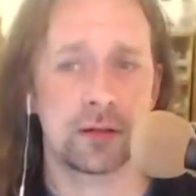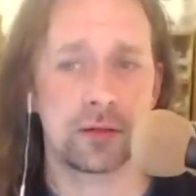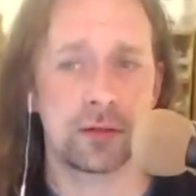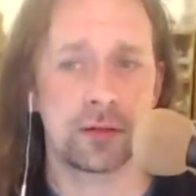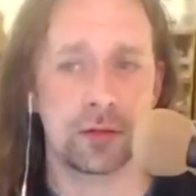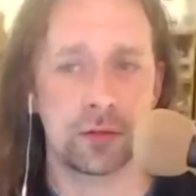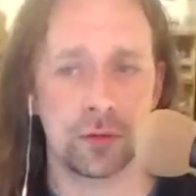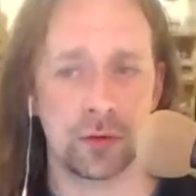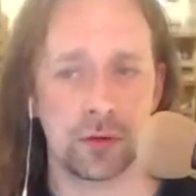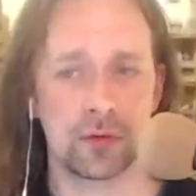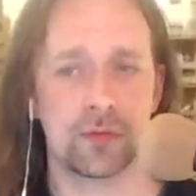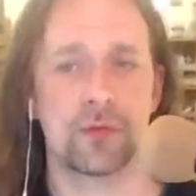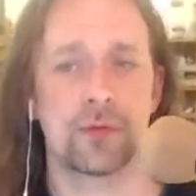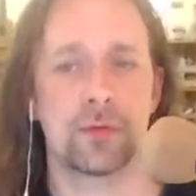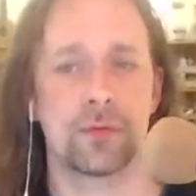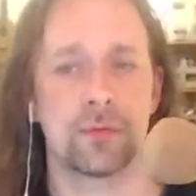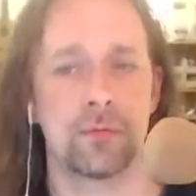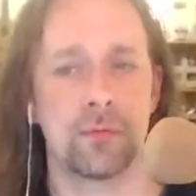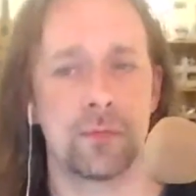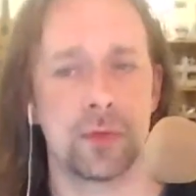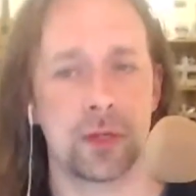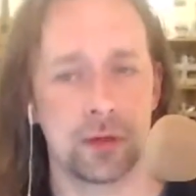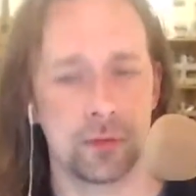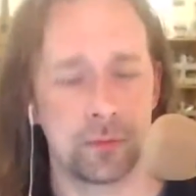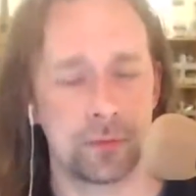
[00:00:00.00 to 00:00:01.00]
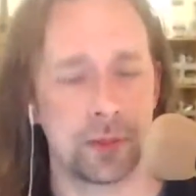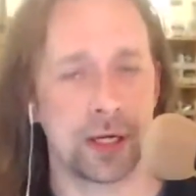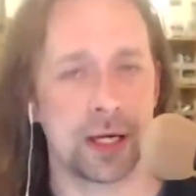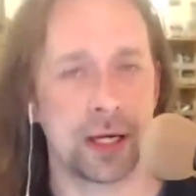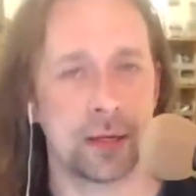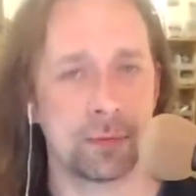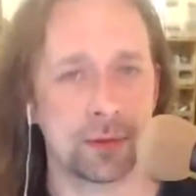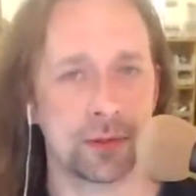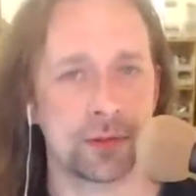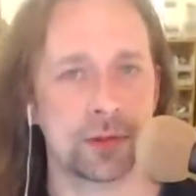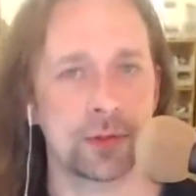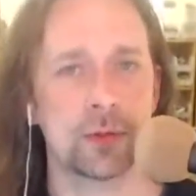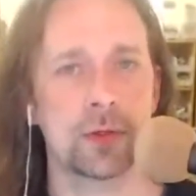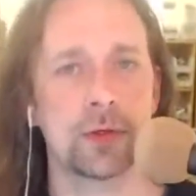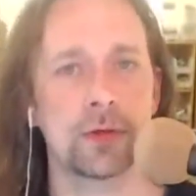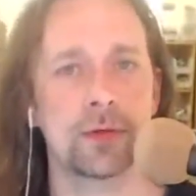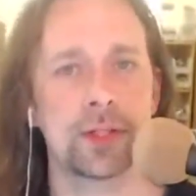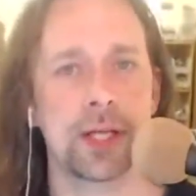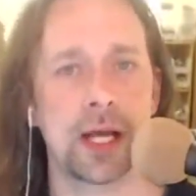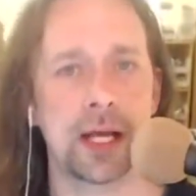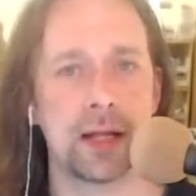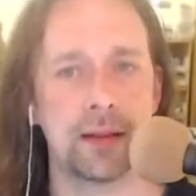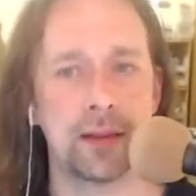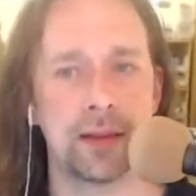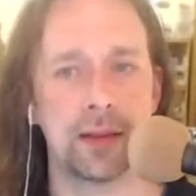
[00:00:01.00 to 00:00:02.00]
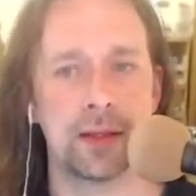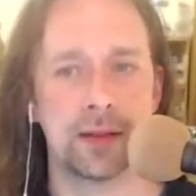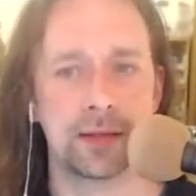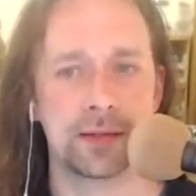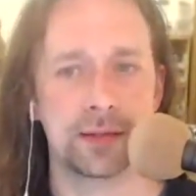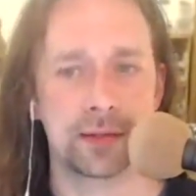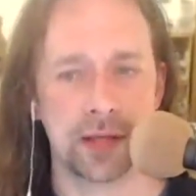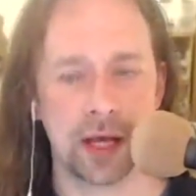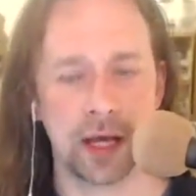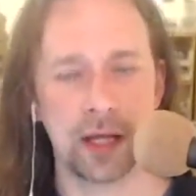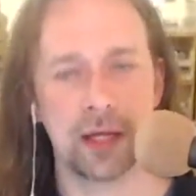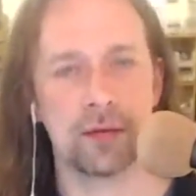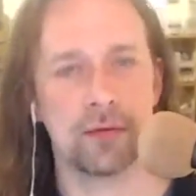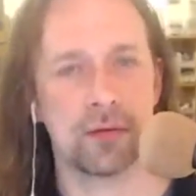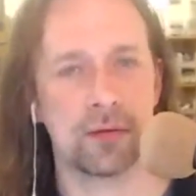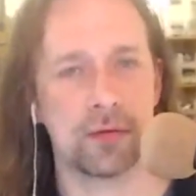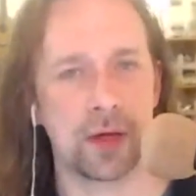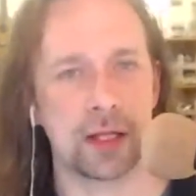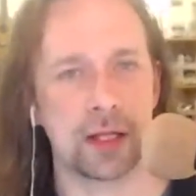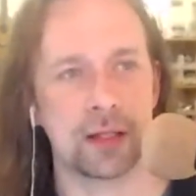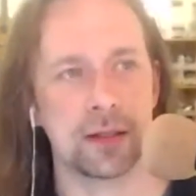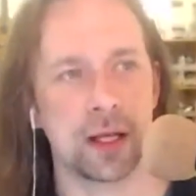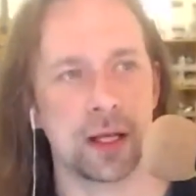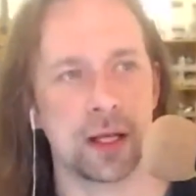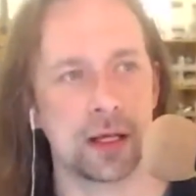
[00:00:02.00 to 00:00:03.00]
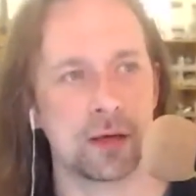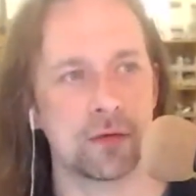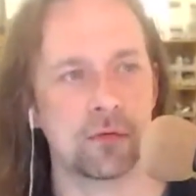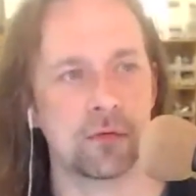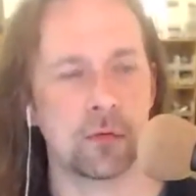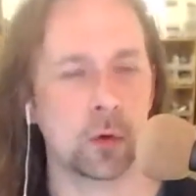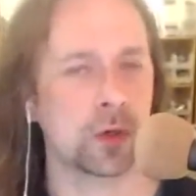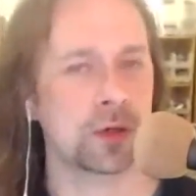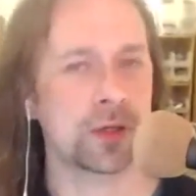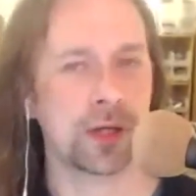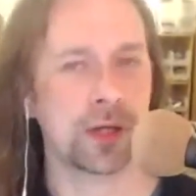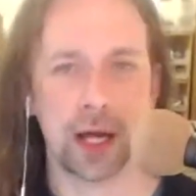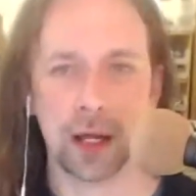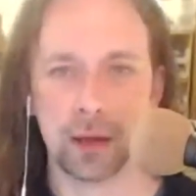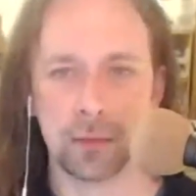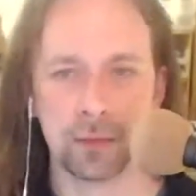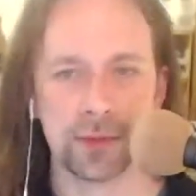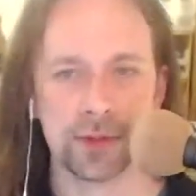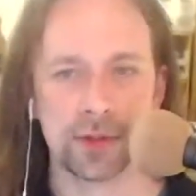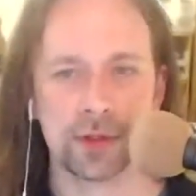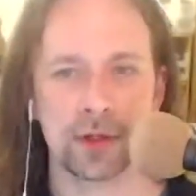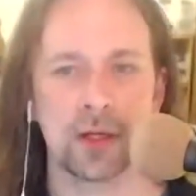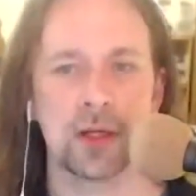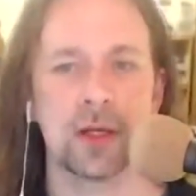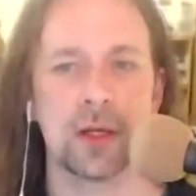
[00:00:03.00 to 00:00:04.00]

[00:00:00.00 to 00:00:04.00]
to have you know been able to attend this kind of event like four times